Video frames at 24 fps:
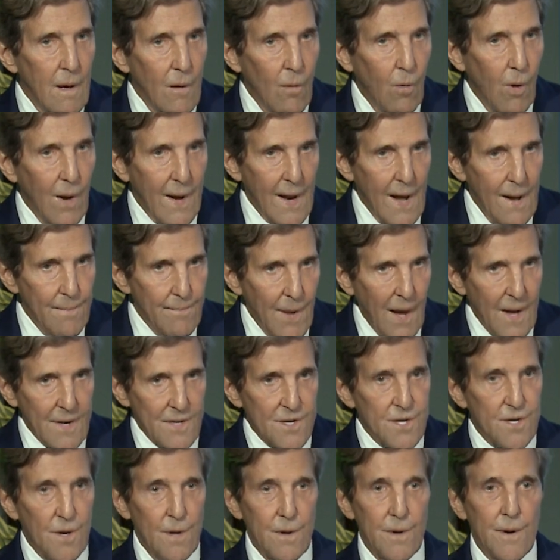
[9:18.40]
What I'm
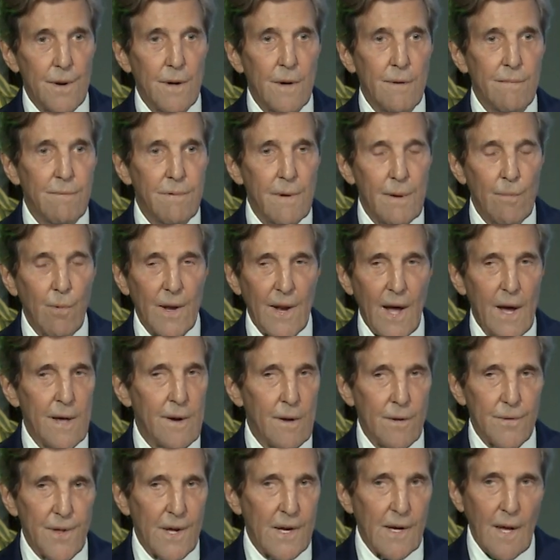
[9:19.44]
not certain of, and what I
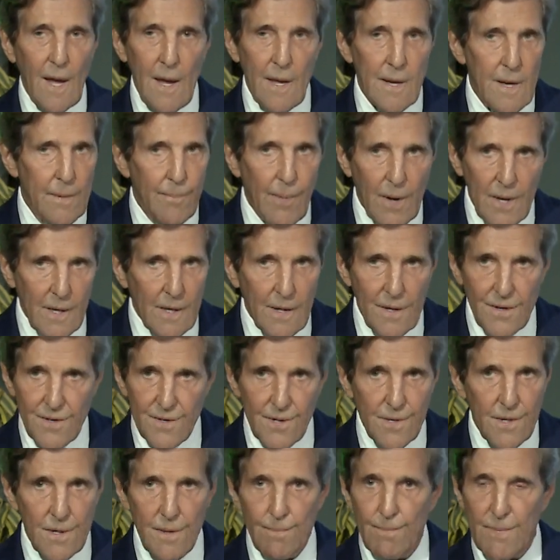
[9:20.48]
don't think anybody can
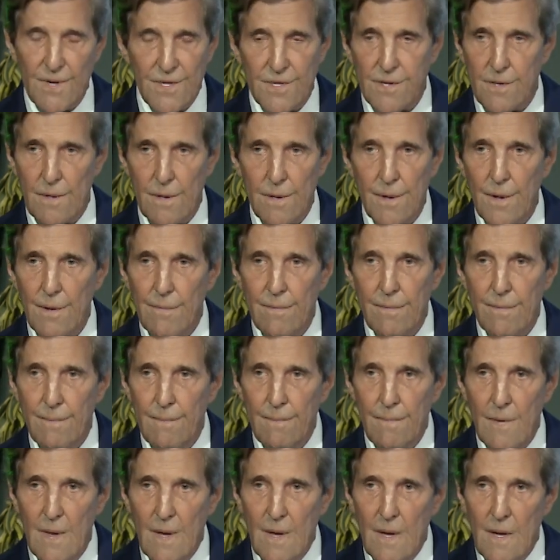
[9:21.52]
be certain of,
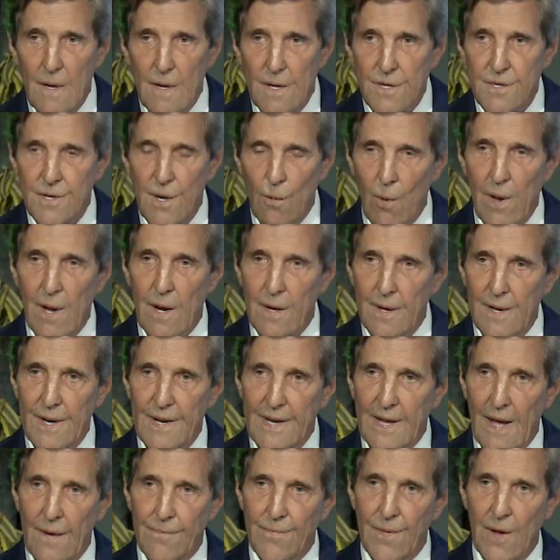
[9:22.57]
is that we are going
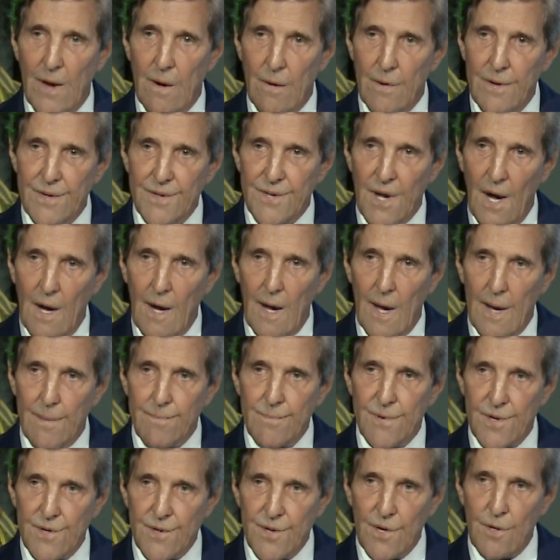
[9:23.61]
to get there in
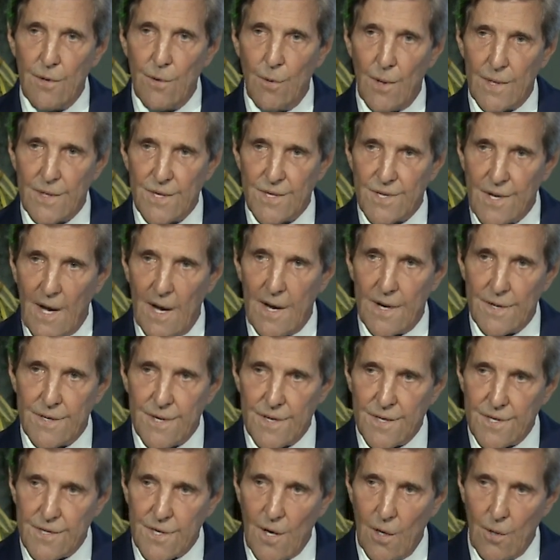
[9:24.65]
time to do what the
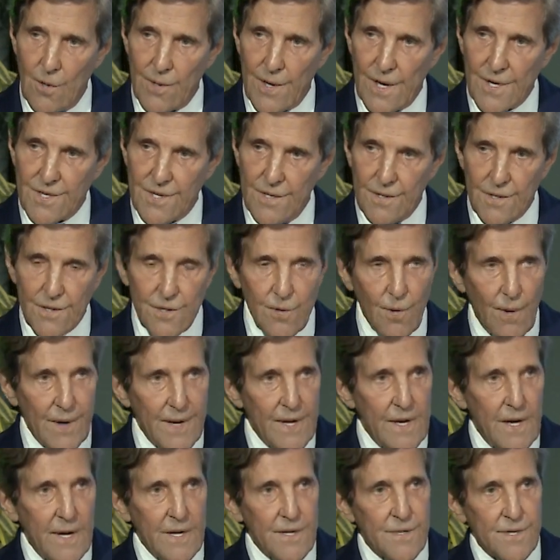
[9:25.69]
scientists told us in the
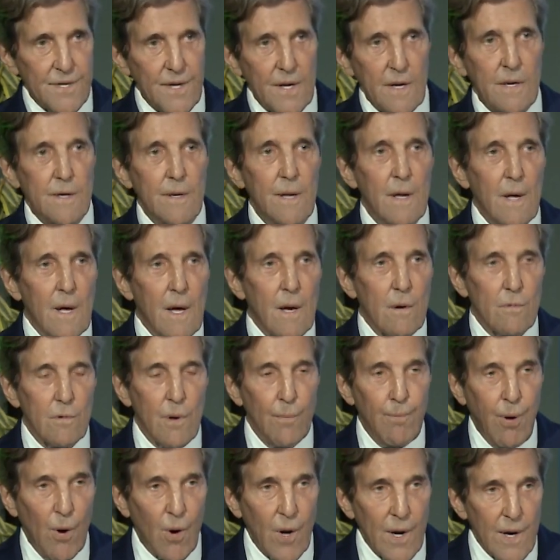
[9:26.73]
2018
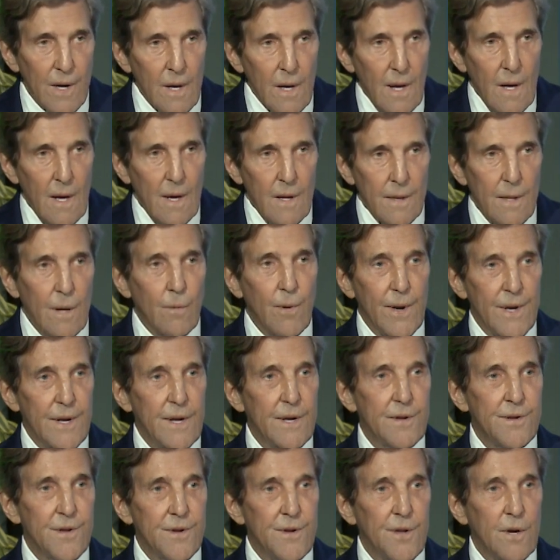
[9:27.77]
report that we
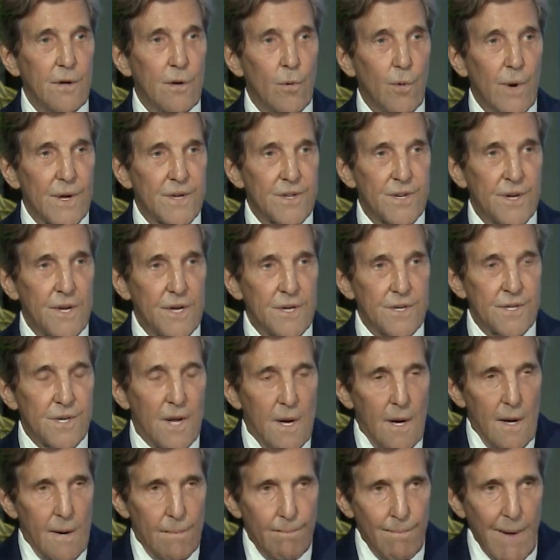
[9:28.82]
need to do, which is
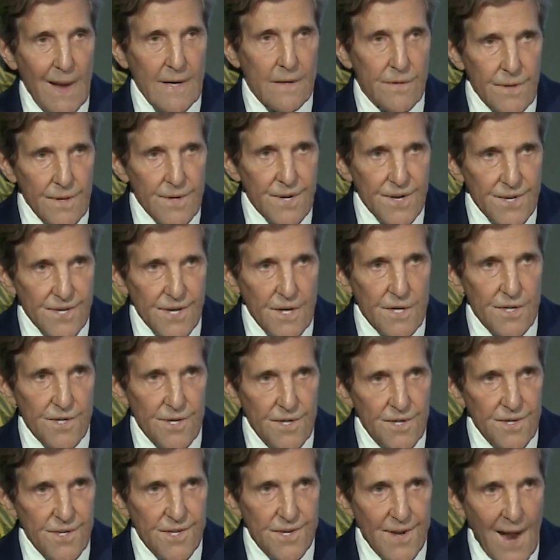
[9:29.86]
make the
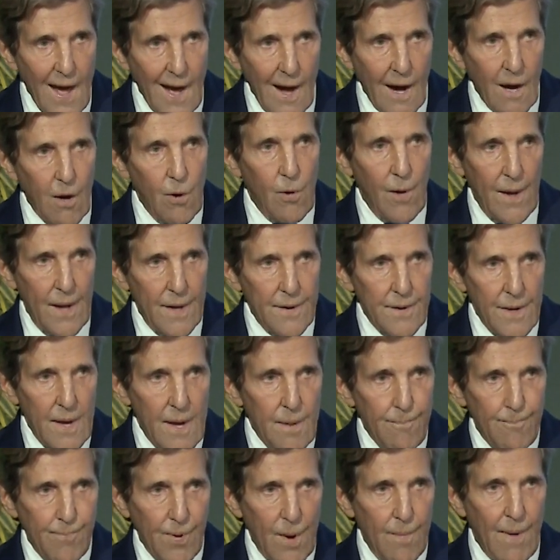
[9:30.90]
decisions now and
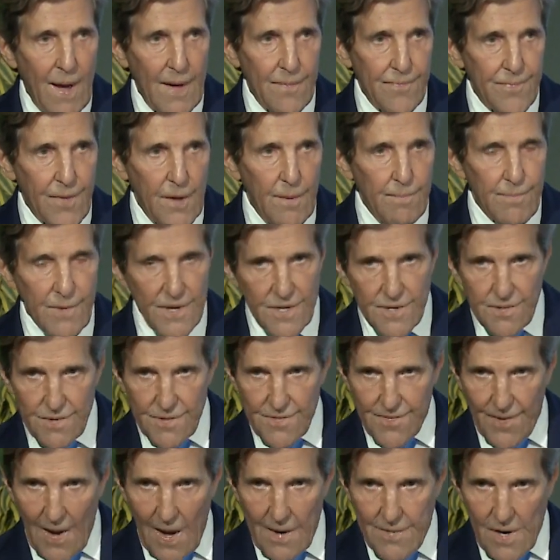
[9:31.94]
implement them. This
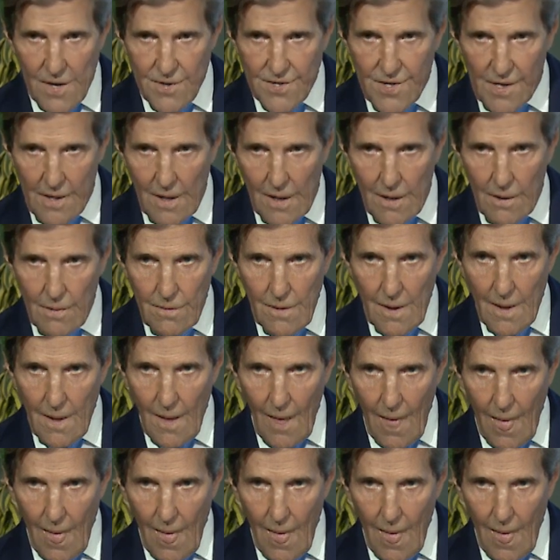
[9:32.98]
was five years ago